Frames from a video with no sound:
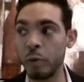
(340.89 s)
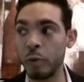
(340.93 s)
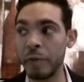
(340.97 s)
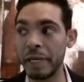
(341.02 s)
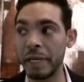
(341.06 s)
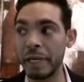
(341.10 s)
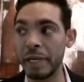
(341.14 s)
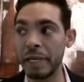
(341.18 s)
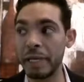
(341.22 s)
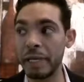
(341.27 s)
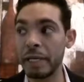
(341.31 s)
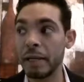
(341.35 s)

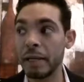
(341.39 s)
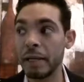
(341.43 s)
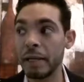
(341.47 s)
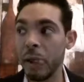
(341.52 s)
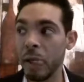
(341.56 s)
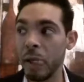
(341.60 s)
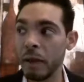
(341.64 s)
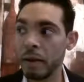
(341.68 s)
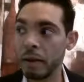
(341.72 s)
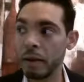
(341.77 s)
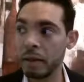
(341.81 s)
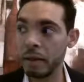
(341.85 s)
be
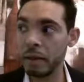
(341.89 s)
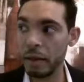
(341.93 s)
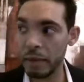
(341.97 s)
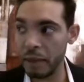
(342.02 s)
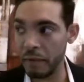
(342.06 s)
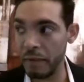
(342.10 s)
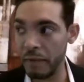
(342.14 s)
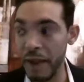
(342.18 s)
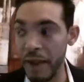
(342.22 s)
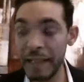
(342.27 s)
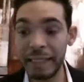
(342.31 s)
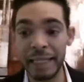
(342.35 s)

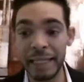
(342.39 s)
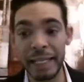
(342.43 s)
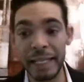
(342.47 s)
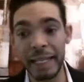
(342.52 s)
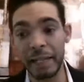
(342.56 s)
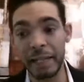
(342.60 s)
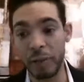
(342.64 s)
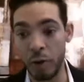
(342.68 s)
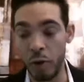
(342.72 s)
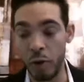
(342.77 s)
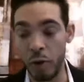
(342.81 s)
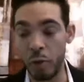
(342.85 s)

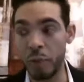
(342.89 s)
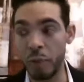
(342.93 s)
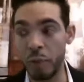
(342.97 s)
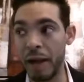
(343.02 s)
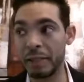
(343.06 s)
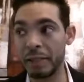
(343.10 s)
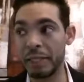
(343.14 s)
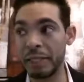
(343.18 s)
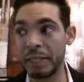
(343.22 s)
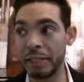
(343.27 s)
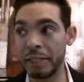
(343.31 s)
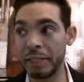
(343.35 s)
investing in their own
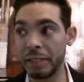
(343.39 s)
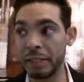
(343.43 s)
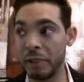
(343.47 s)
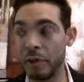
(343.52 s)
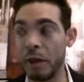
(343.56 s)
projects.